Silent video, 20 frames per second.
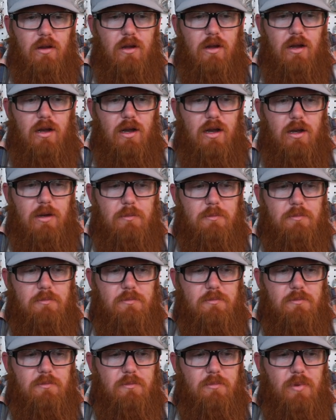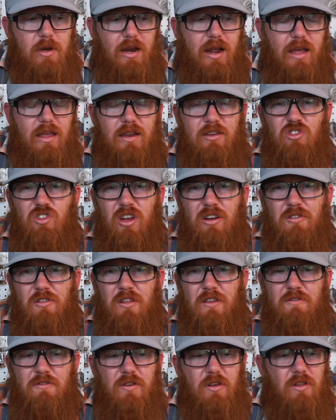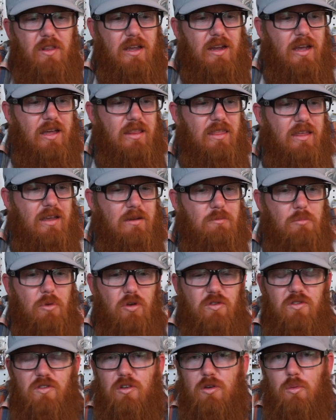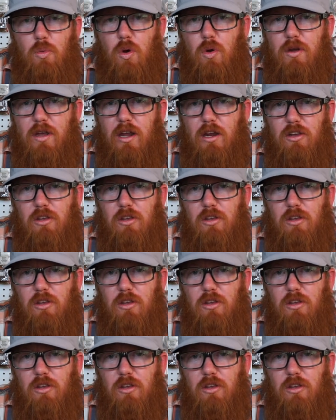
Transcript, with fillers: Um, but I generally feel like I think most of you won't care.